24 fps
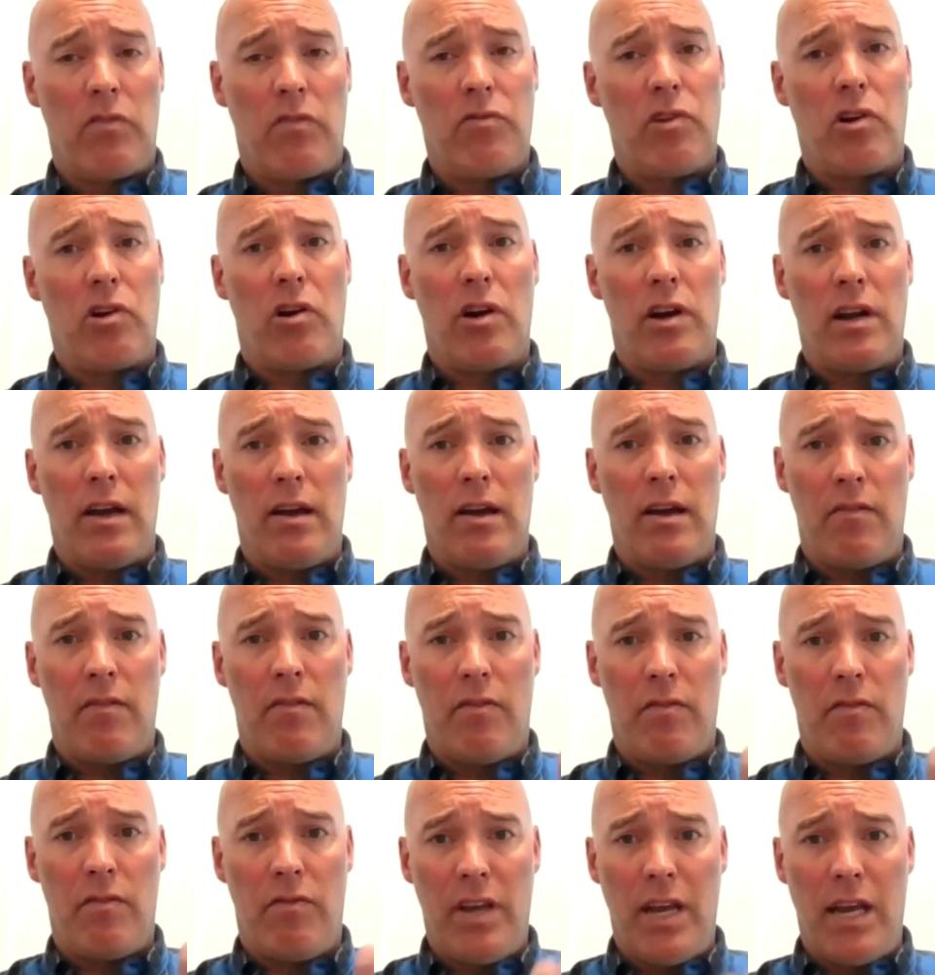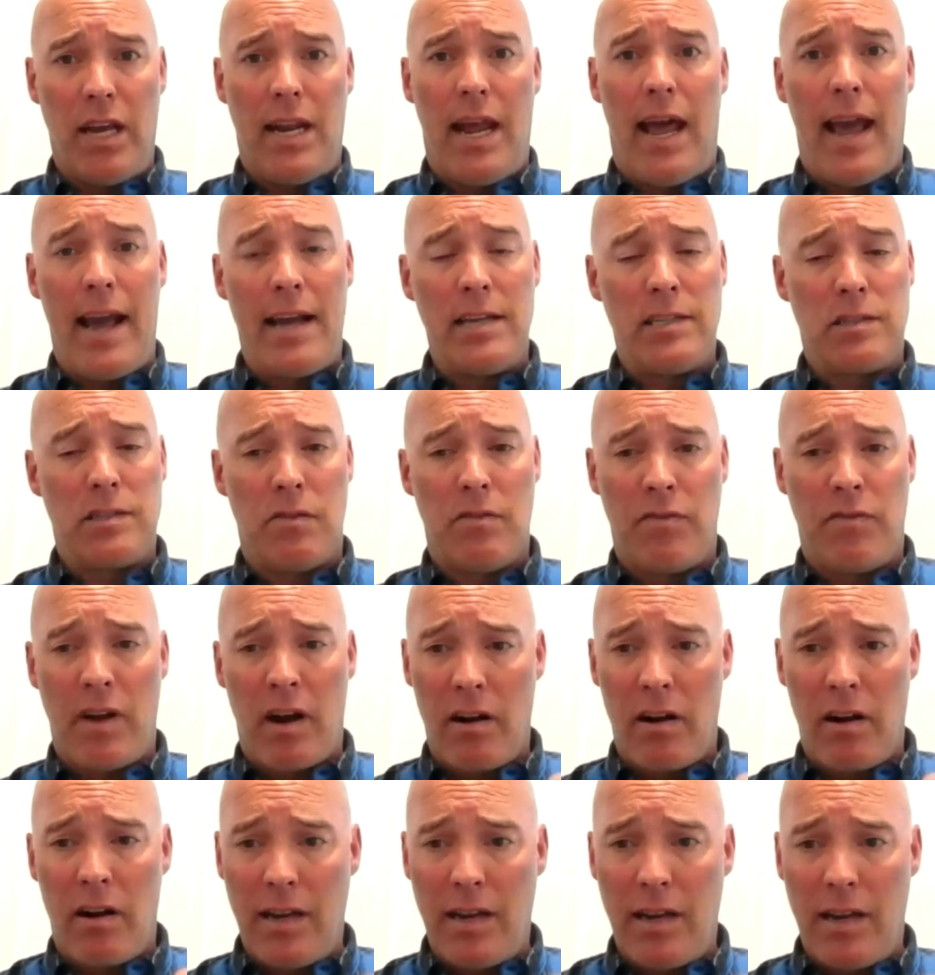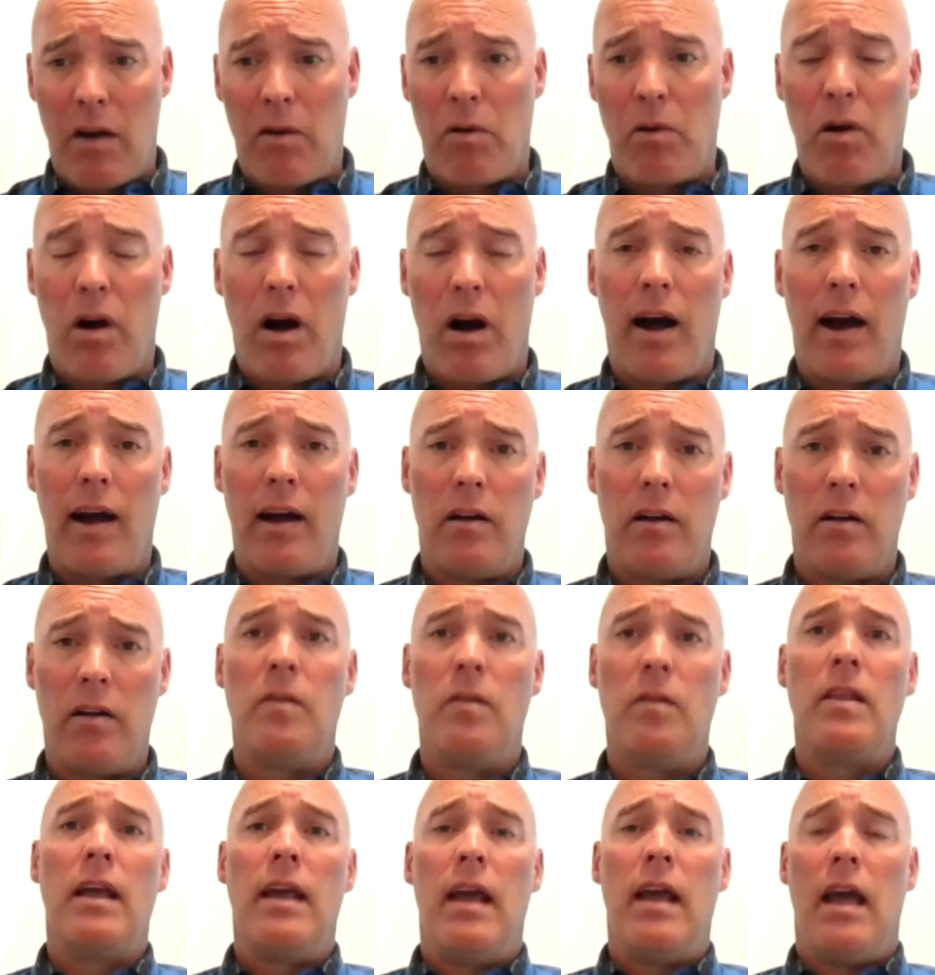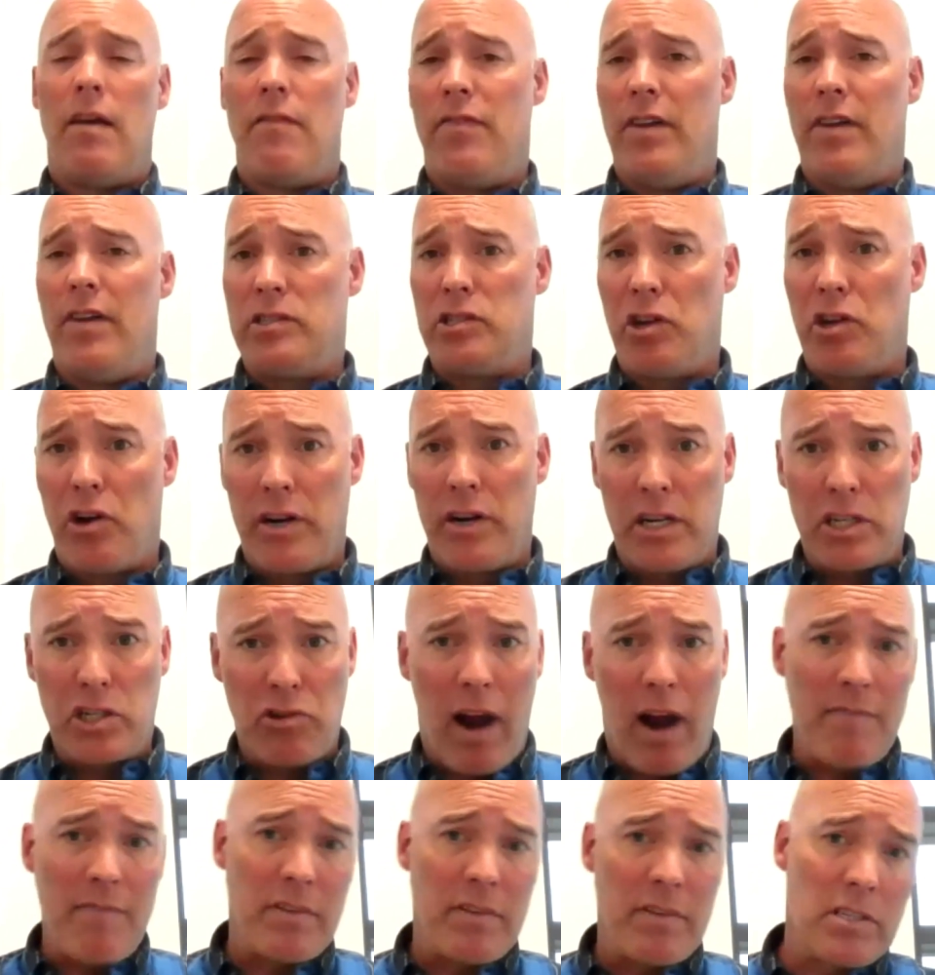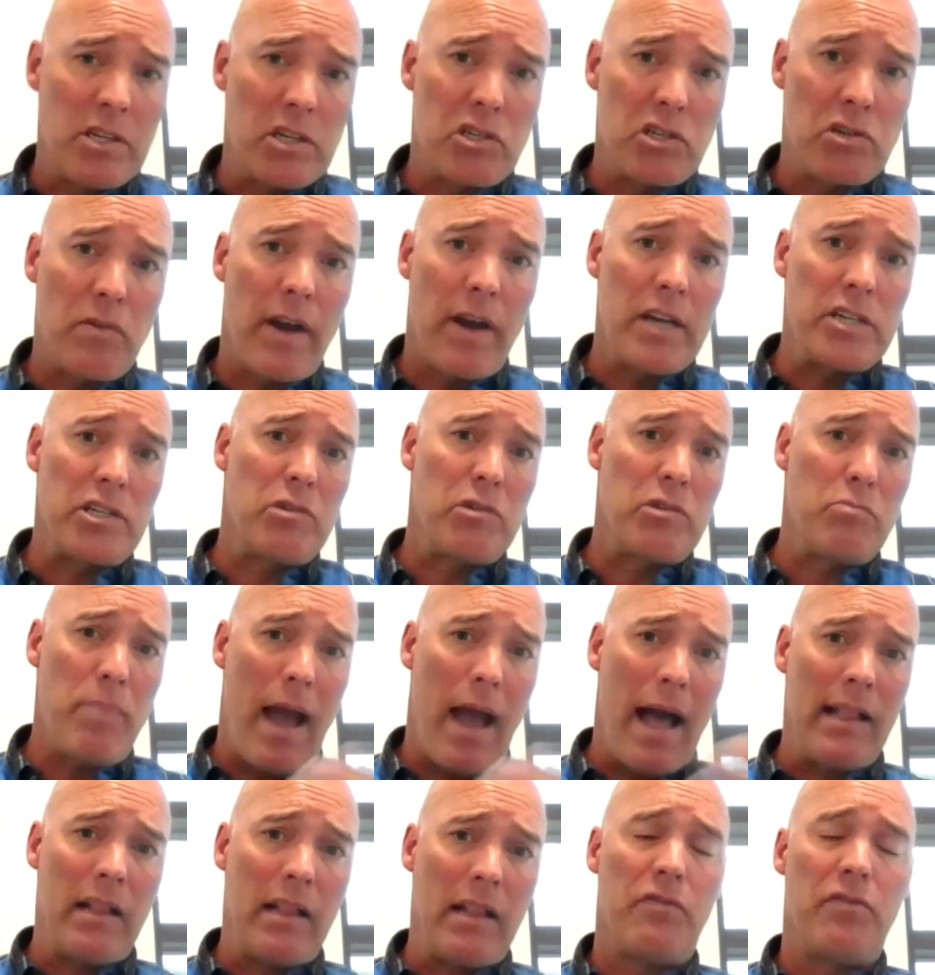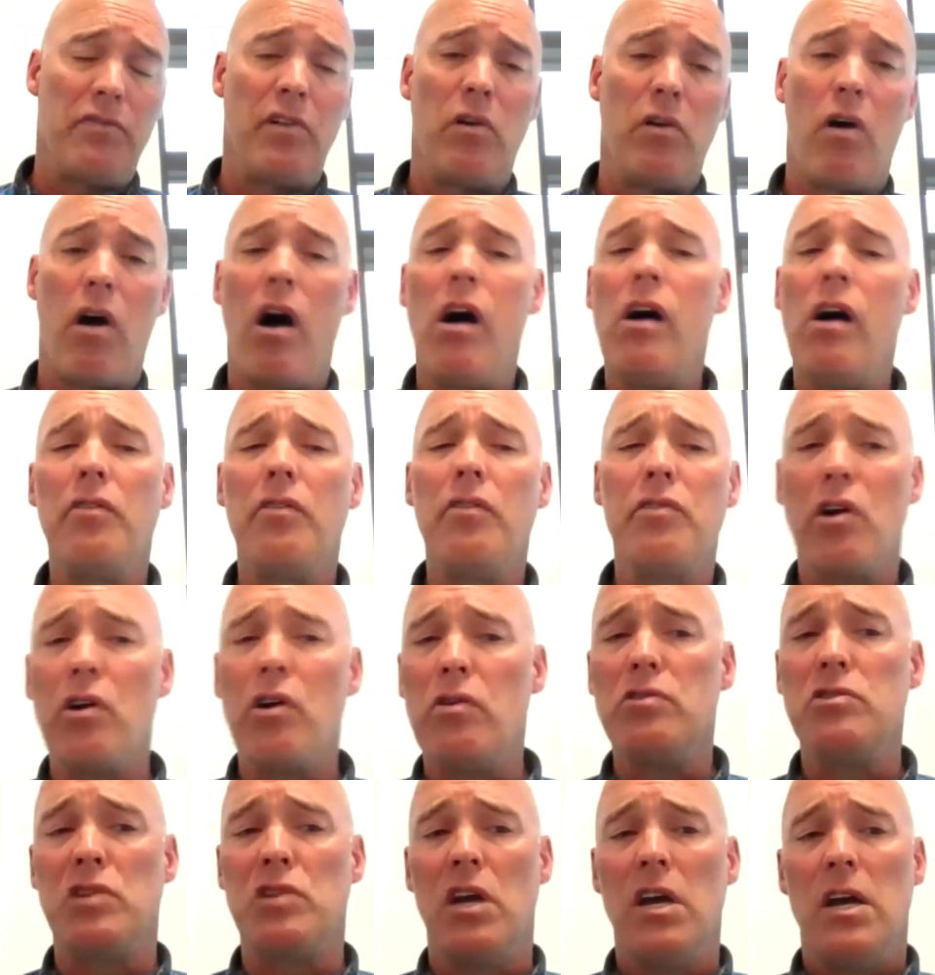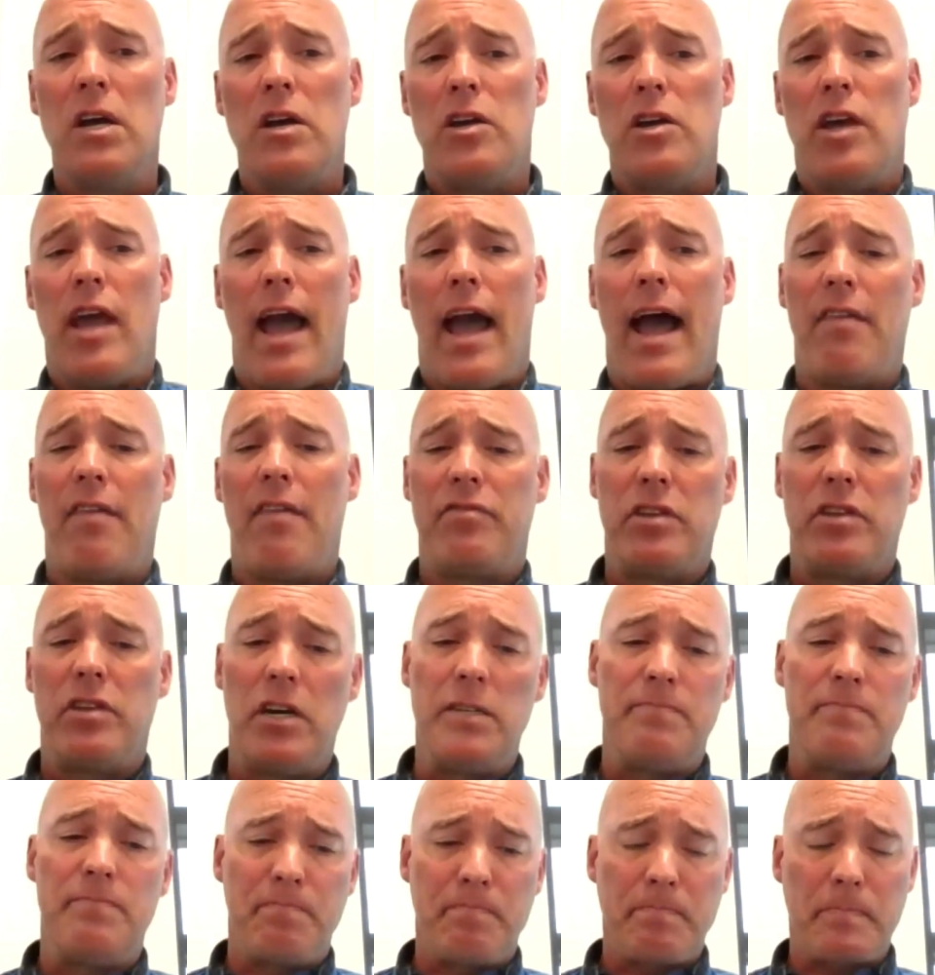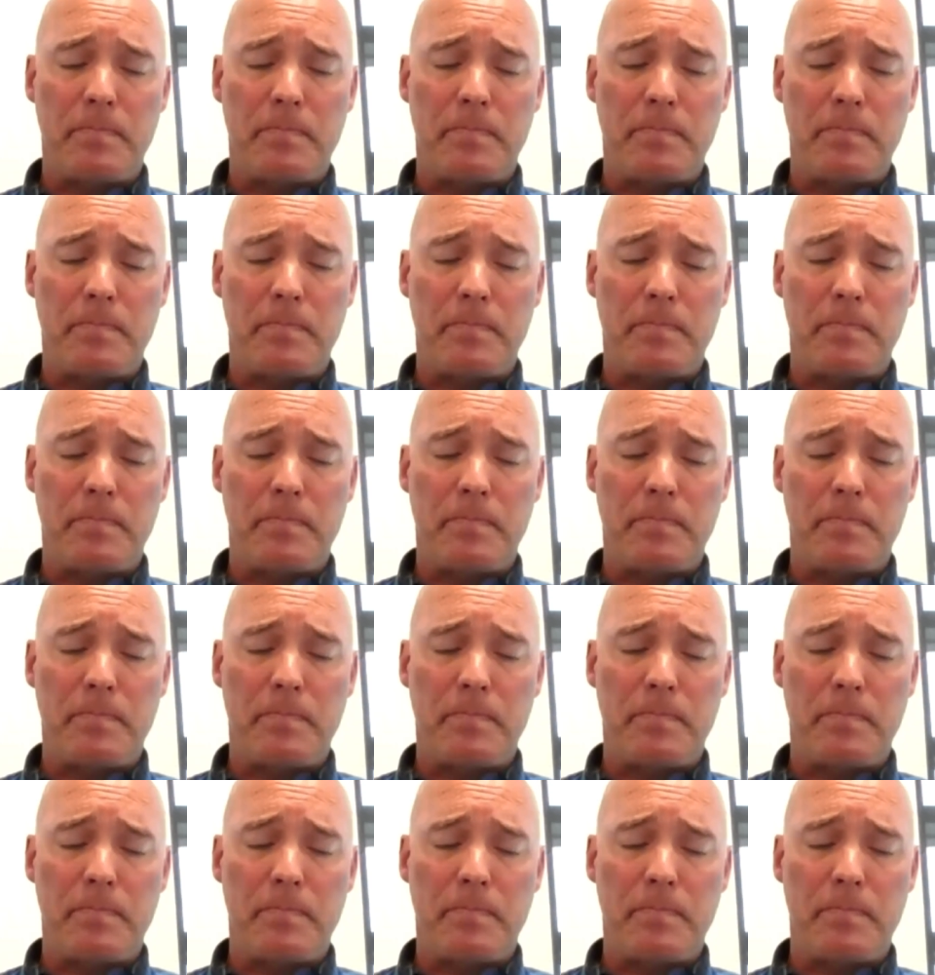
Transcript: If you're in a VNA, so very narrow aisle, if you're in a drive-in situation, pallet flow, all of those, you have to